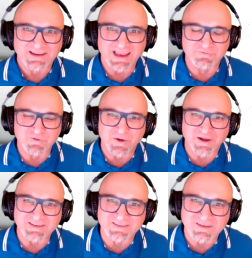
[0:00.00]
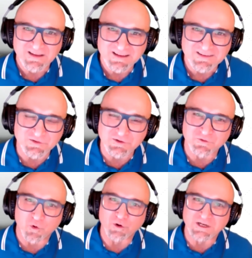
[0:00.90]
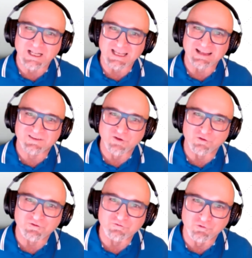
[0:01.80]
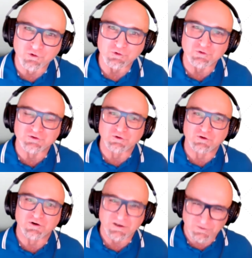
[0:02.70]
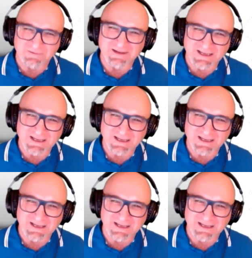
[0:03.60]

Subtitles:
everyone is sort of orderly. It's not rude, or you know what I mean?